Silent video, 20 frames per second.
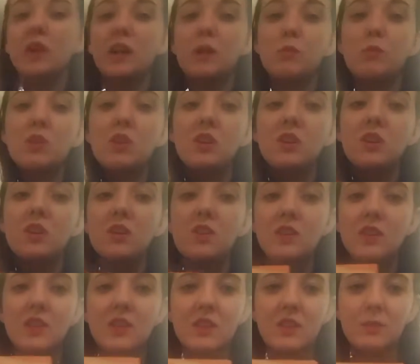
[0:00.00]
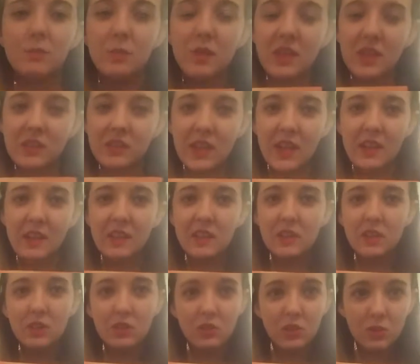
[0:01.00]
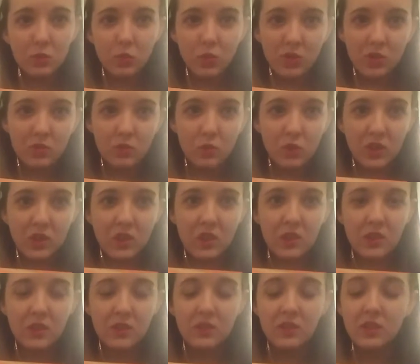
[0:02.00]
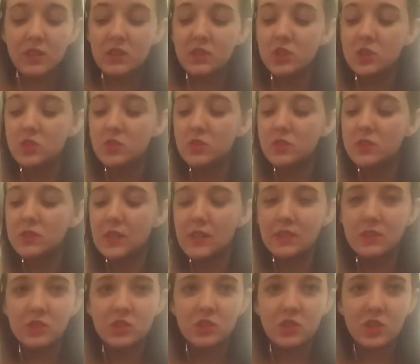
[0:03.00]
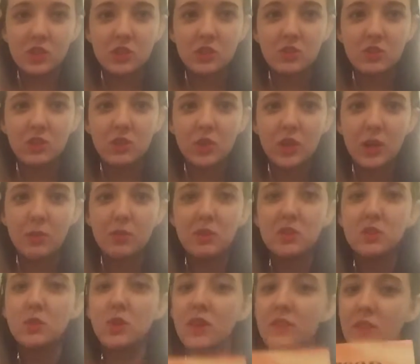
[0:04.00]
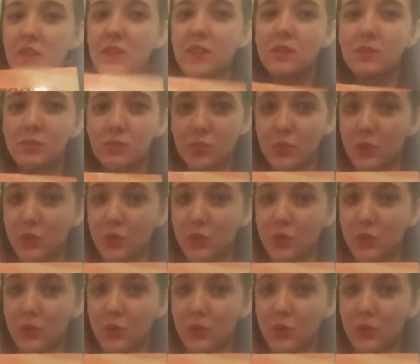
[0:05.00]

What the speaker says: grammar because I needed to work on sentence structure and grammar. So I've got a